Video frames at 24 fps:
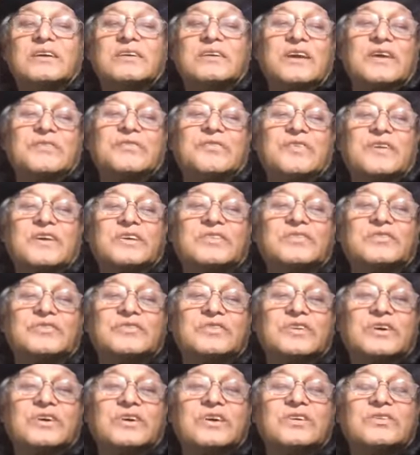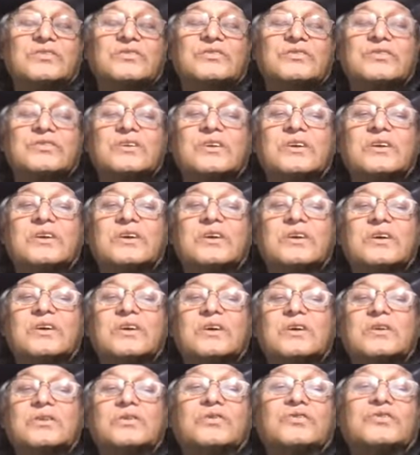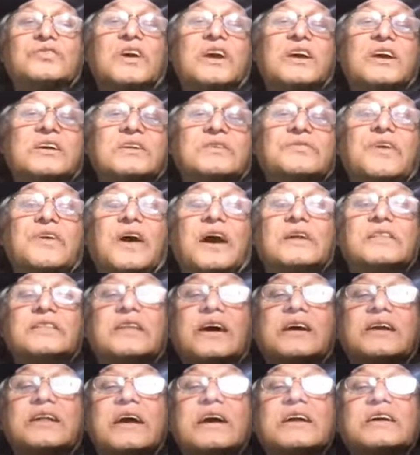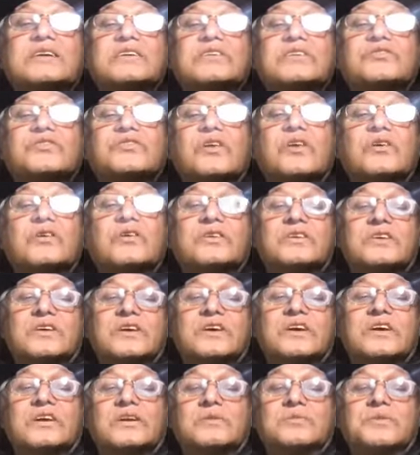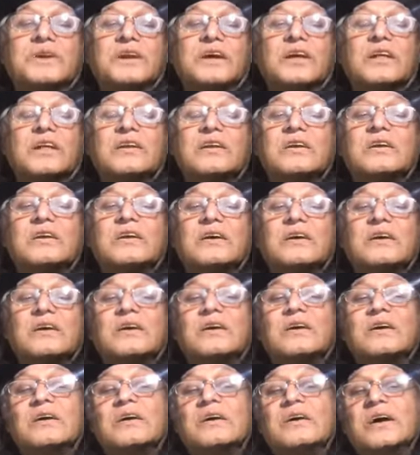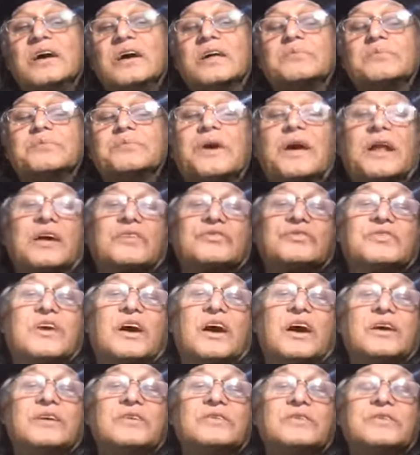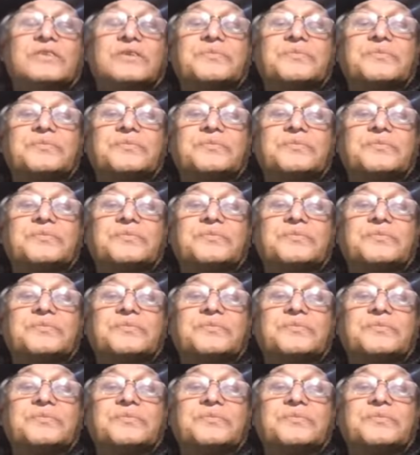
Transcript: references to certify that anti-Siloti criminal and parasite